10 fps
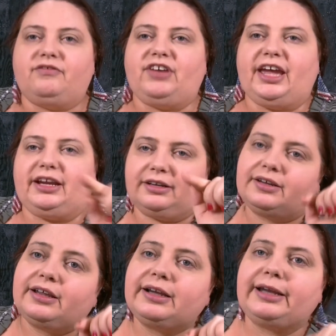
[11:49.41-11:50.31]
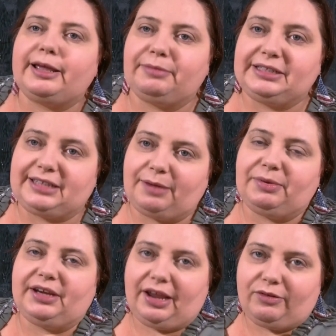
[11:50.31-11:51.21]
fact, let me stop
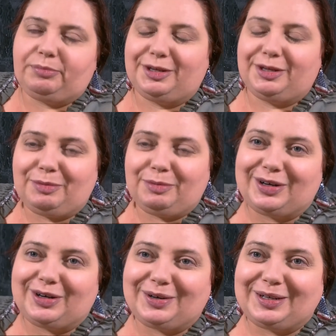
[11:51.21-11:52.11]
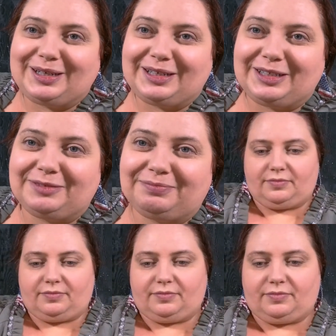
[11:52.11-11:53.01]
it now and put the memory card in it.
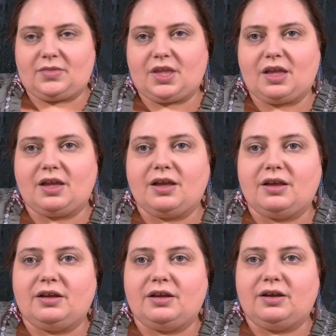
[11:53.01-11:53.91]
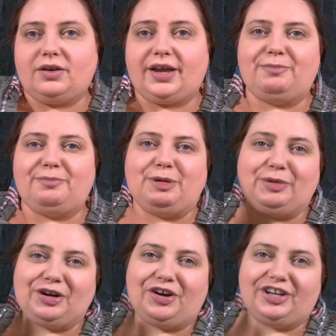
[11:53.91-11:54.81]
Okay,
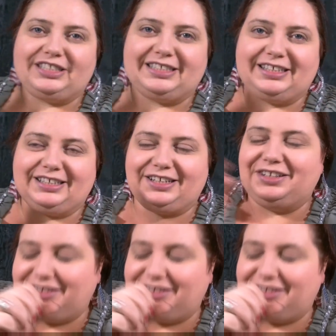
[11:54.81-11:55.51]
memory card is in.